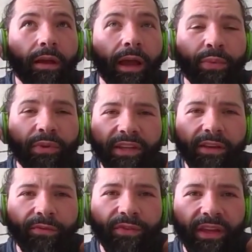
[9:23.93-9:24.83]
I
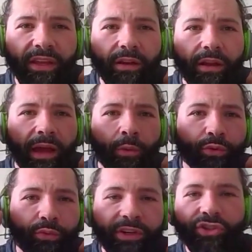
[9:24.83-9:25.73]
believe that I would
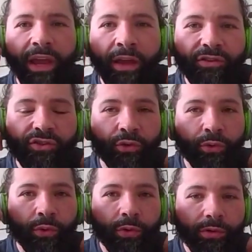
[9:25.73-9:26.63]
reach out
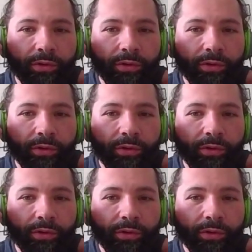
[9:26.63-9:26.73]
to